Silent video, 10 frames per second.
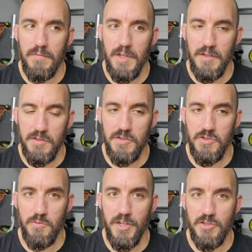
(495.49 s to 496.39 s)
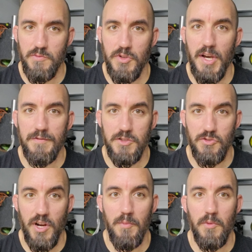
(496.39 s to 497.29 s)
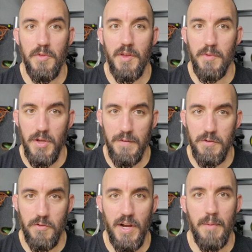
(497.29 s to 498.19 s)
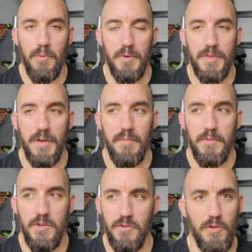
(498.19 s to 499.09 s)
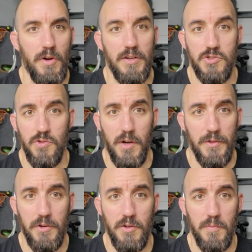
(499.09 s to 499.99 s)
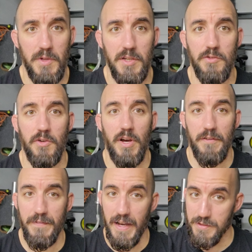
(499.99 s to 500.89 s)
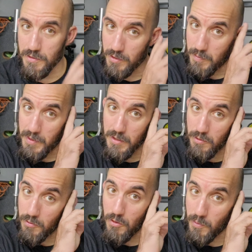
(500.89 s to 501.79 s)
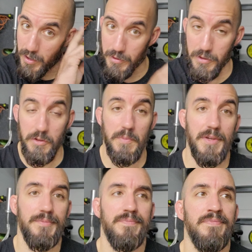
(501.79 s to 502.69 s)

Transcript: in a situation where you have to scramble with them and you have to grapple with them. You don't know how strong they're going to be. You don't know how fast they're going to be. You don't know where they're going to be.